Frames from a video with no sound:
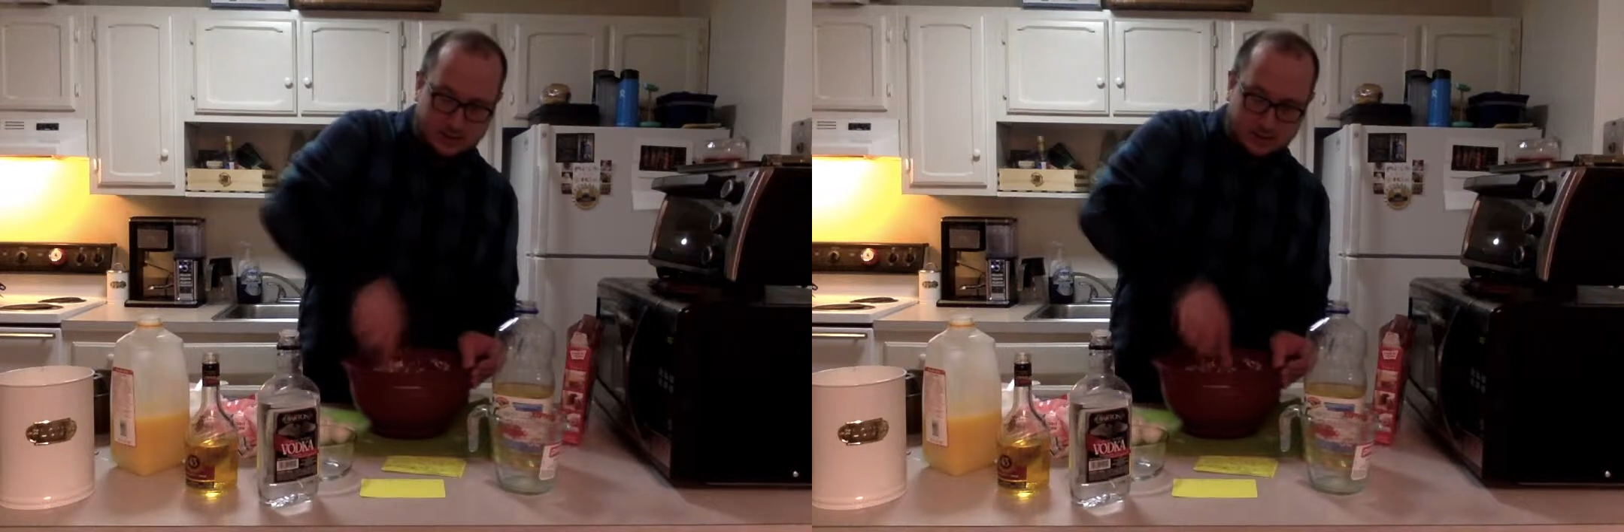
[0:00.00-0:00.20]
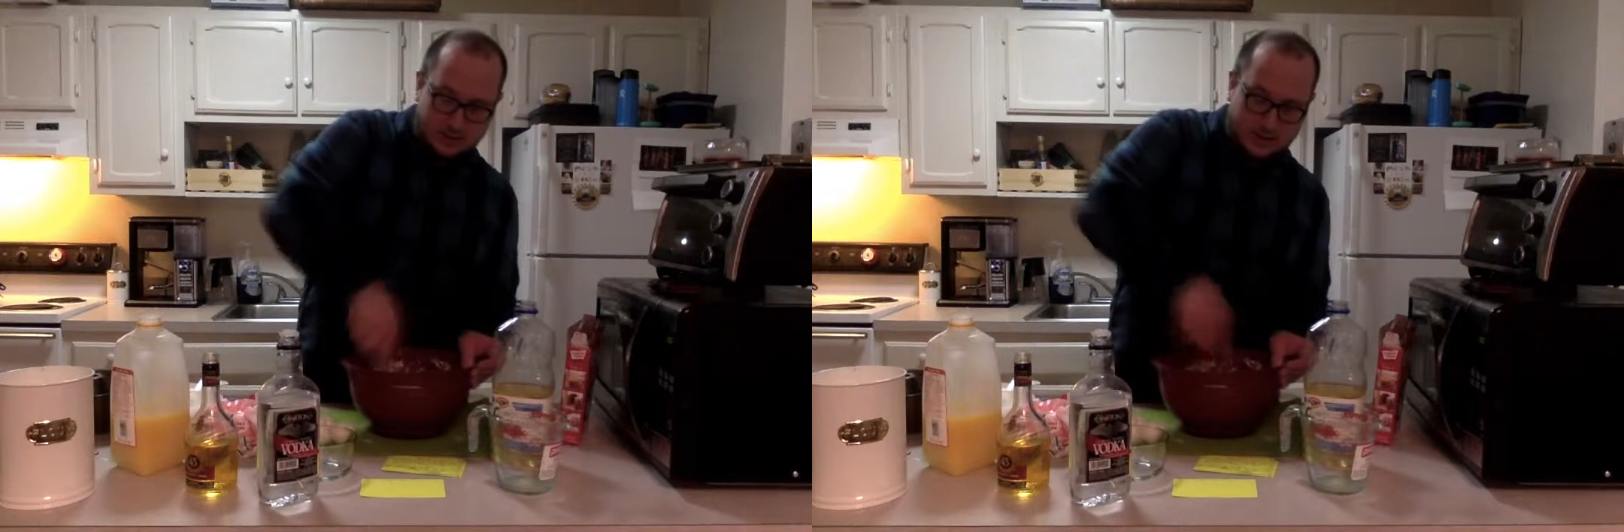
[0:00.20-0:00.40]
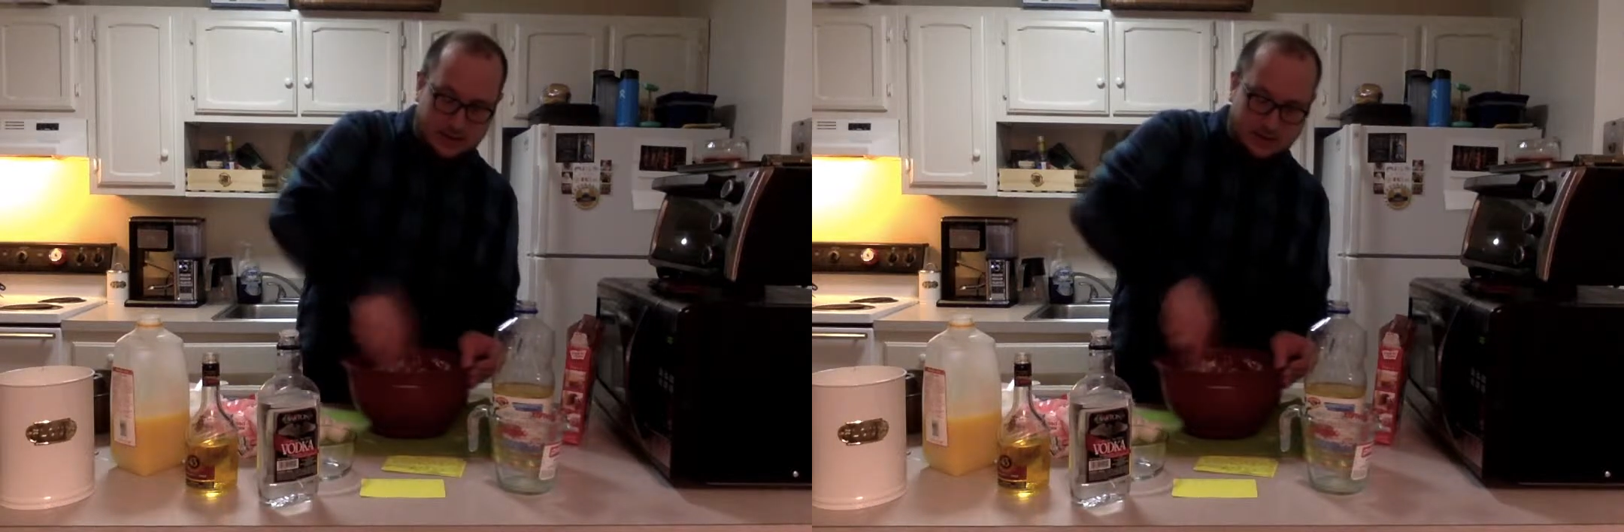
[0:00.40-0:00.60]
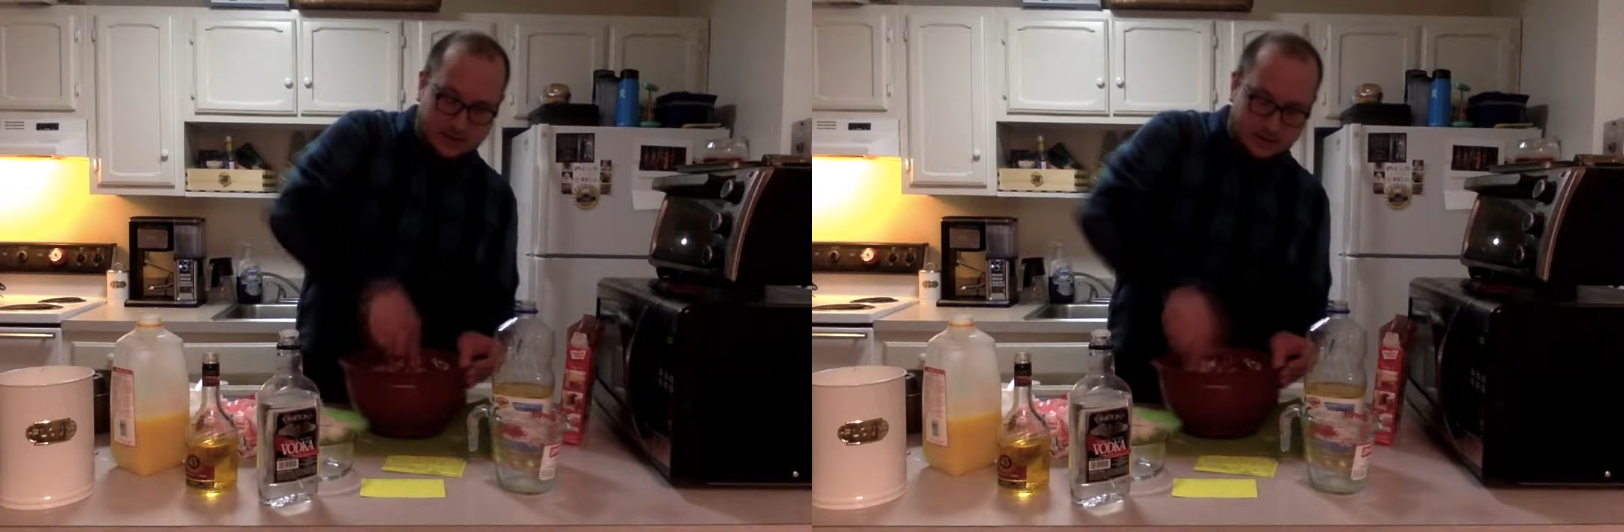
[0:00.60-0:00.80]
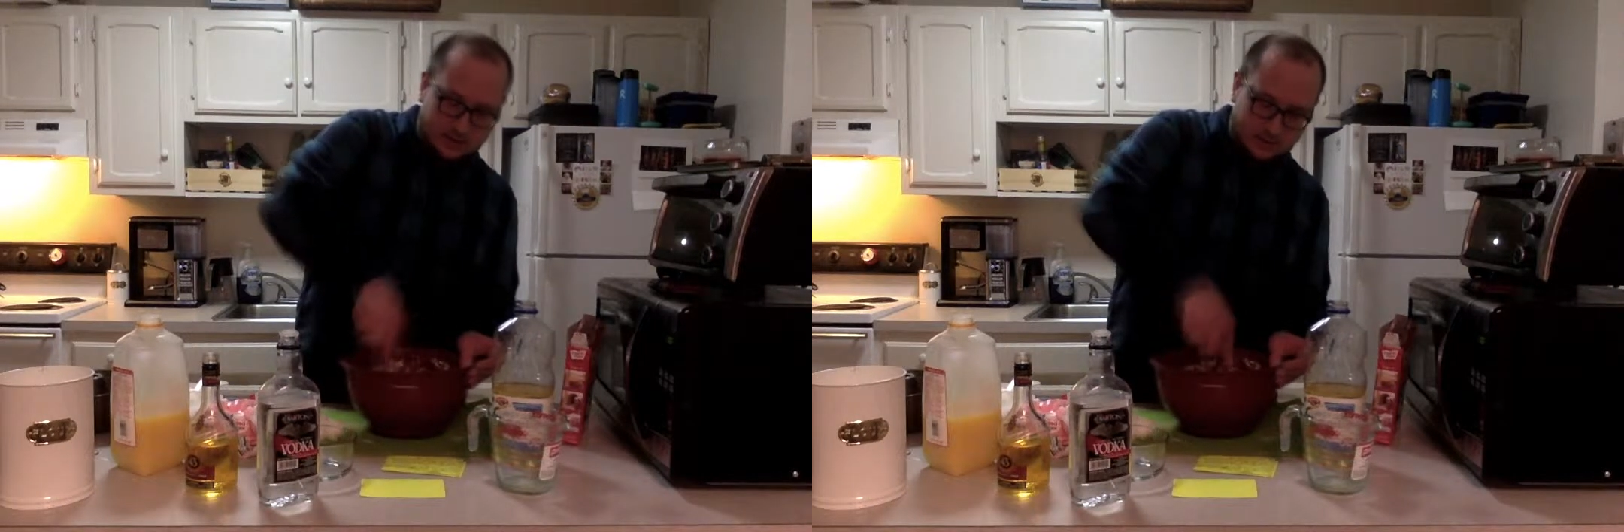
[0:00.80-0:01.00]
for many
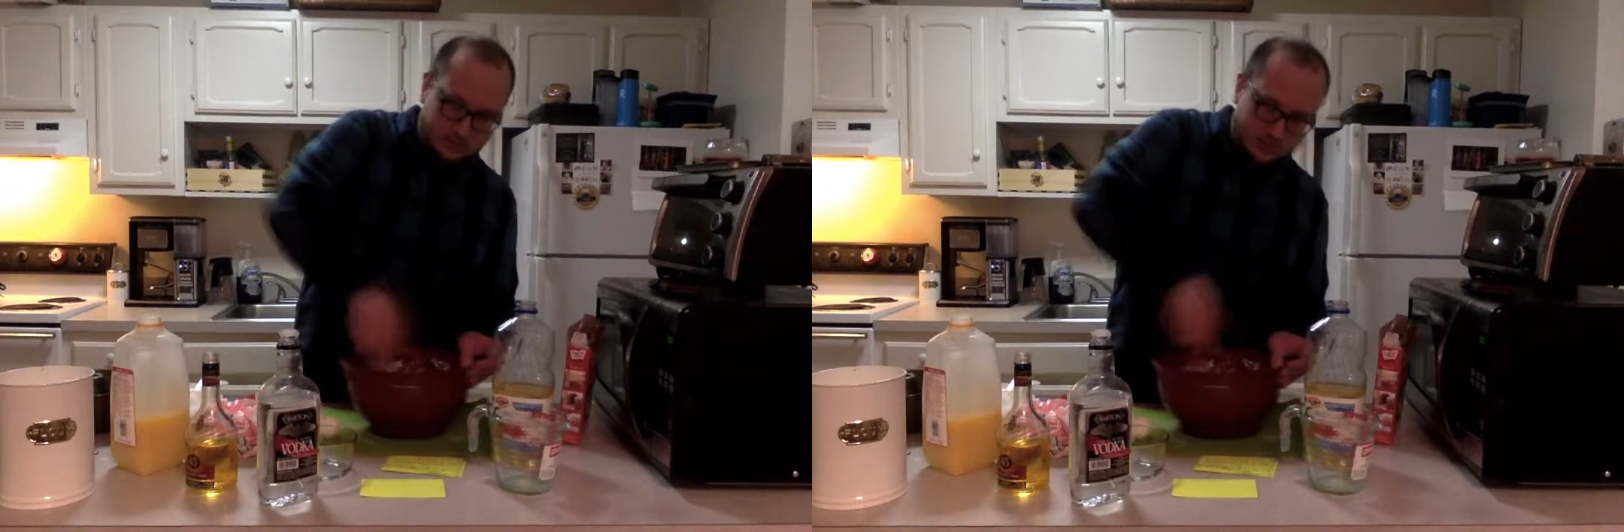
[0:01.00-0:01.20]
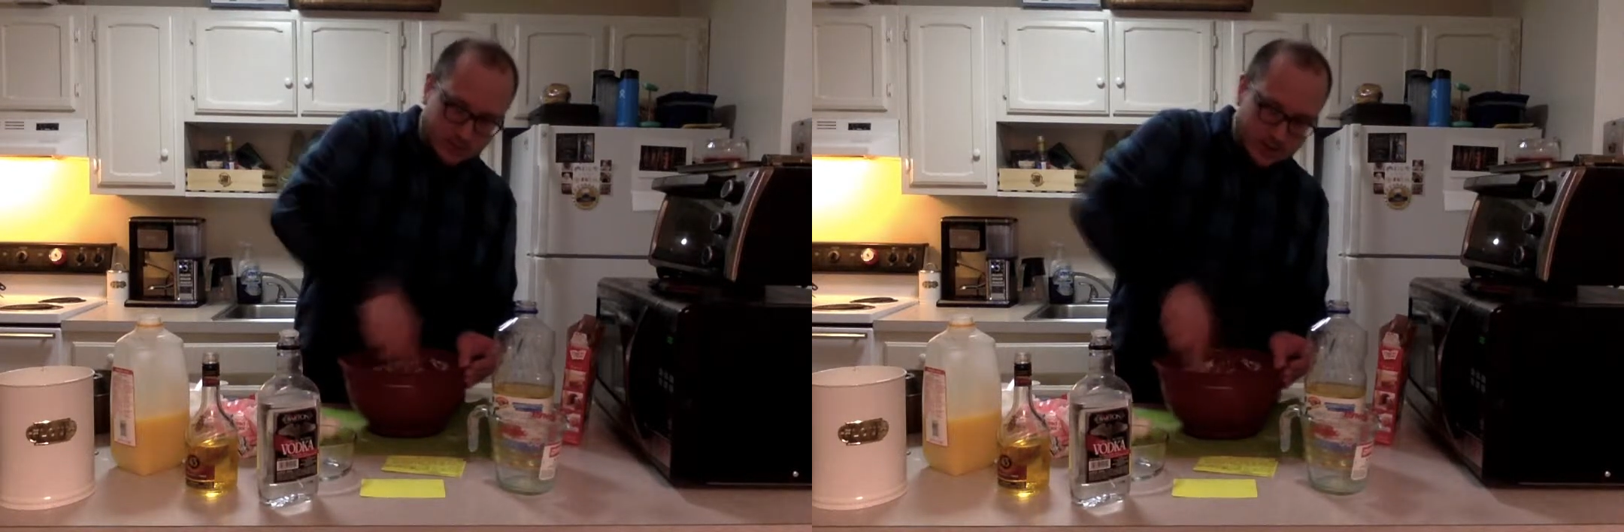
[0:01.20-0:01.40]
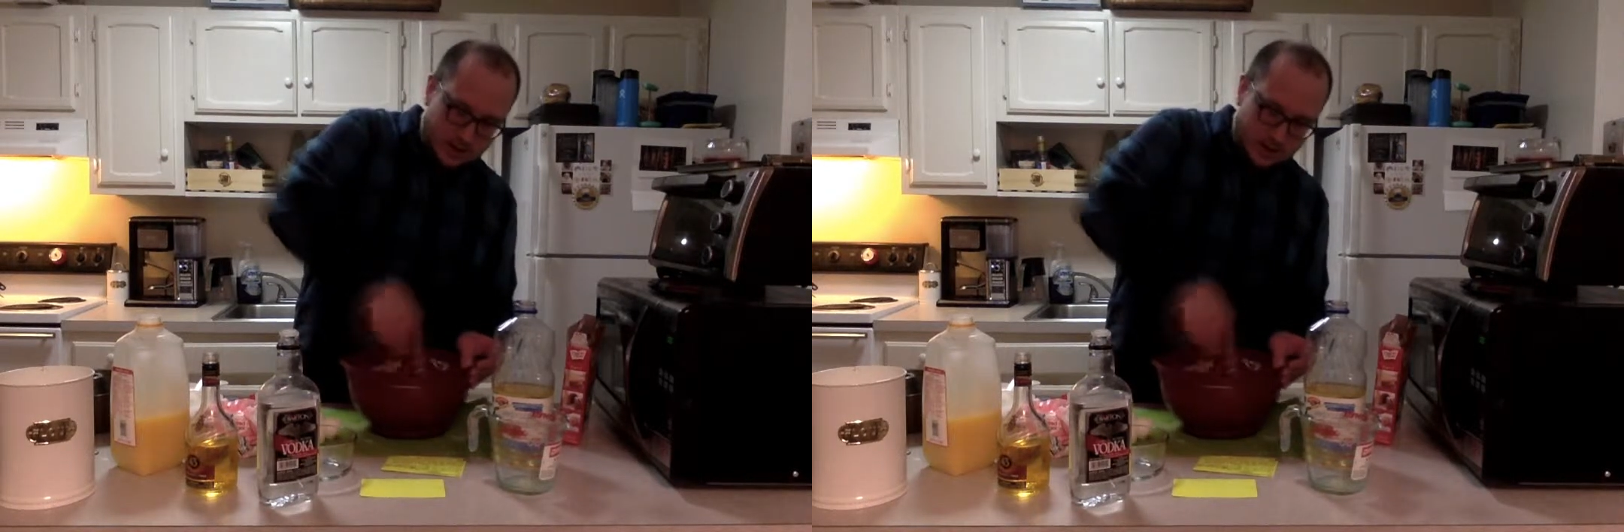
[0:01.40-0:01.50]
years.